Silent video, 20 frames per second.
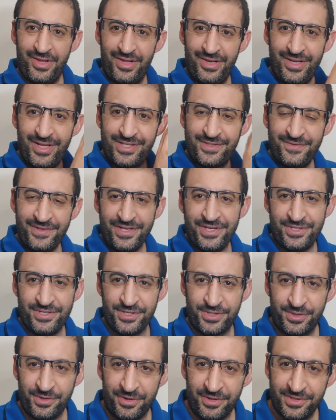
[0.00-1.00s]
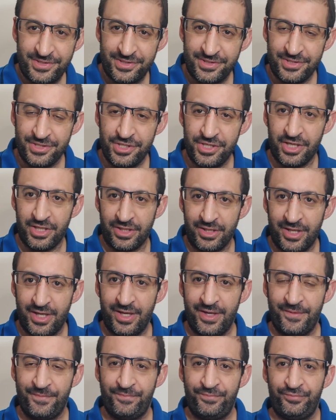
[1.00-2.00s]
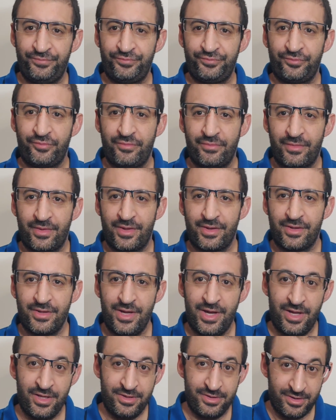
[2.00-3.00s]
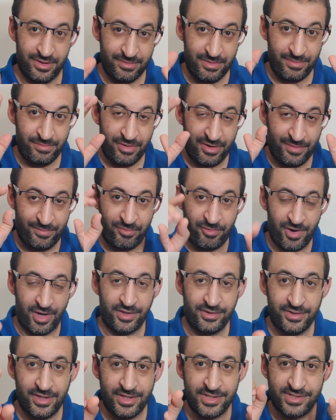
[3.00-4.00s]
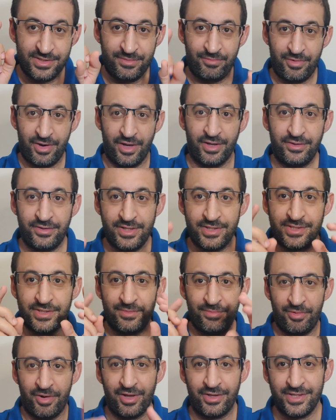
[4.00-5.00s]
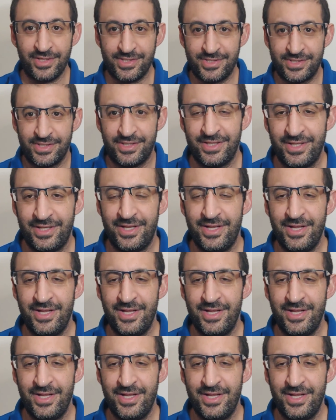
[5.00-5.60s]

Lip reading: let's finish this course, inshallah. And remember, practice, practice, practice.